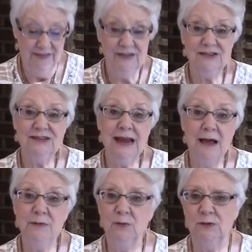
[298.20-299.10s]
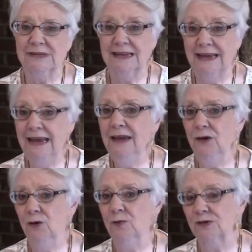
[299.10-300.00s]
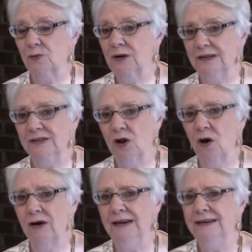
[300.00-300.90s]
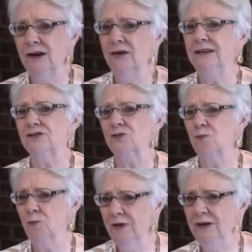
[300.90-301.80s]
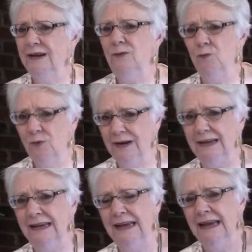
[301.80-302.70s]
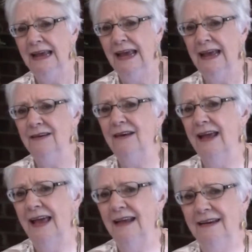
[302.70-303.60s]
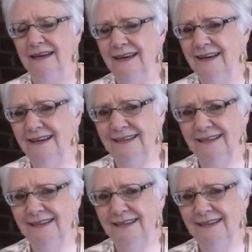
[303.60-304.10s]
This time it was the king who was really sorry. Darius really, really had